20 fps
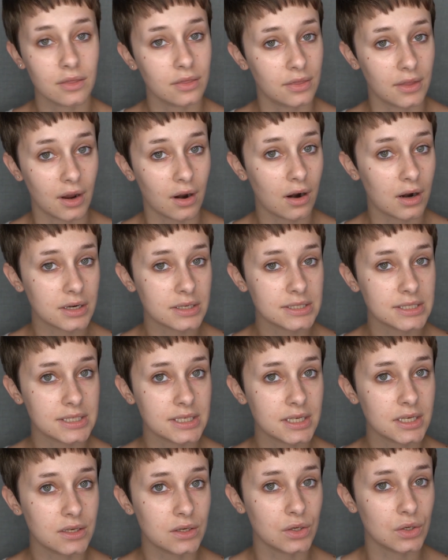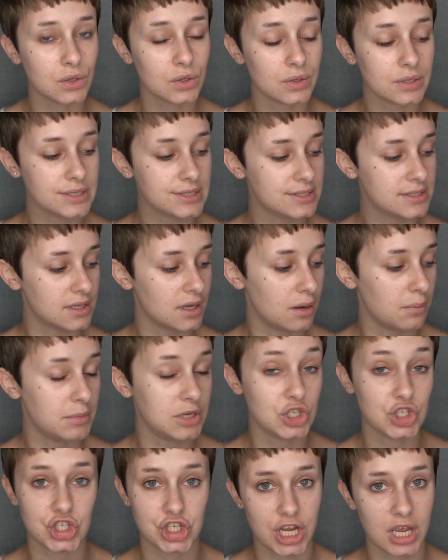there are still some
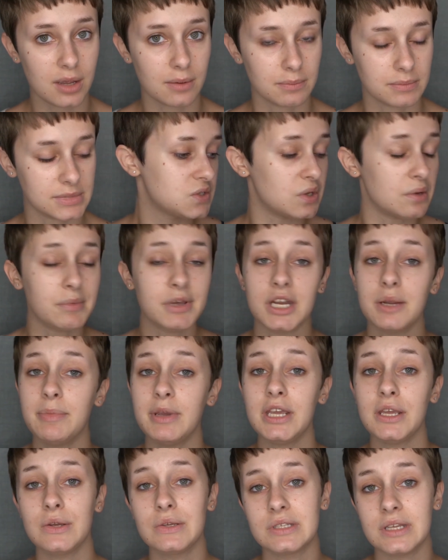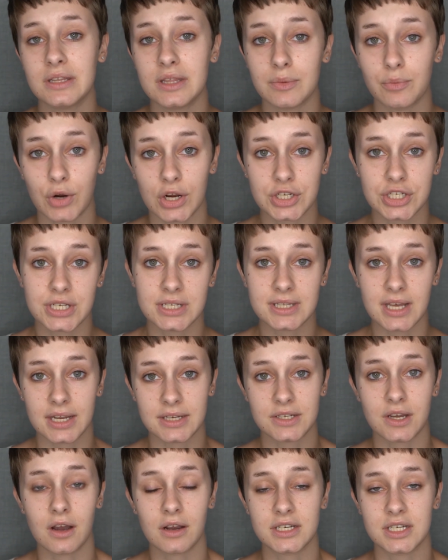gems. So I'm going to be using the brushes I
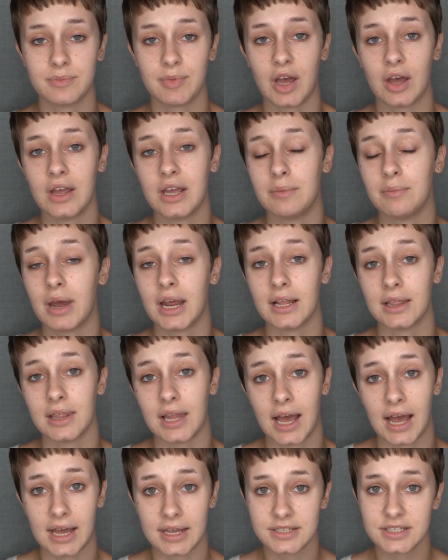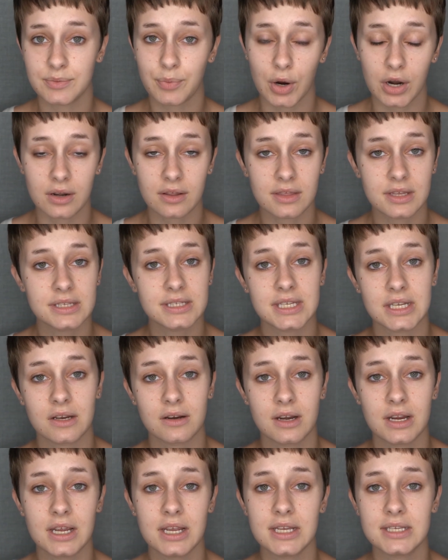talked about in my last part of this
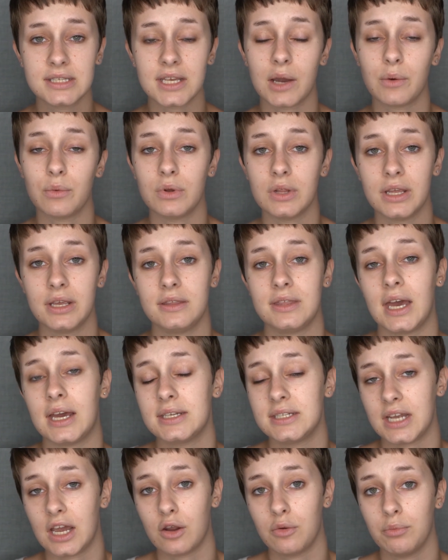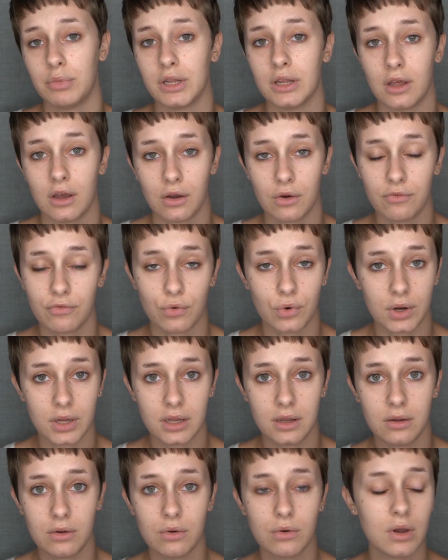series. I will link that down below for
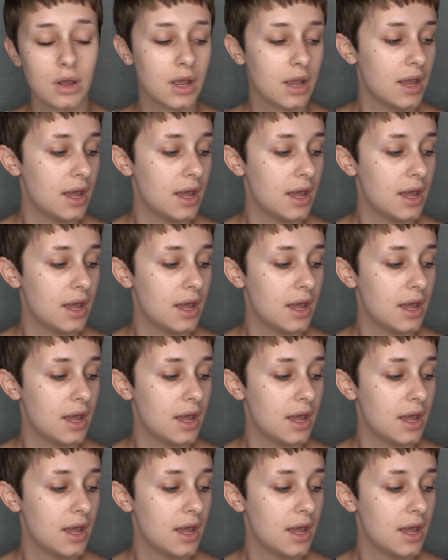you,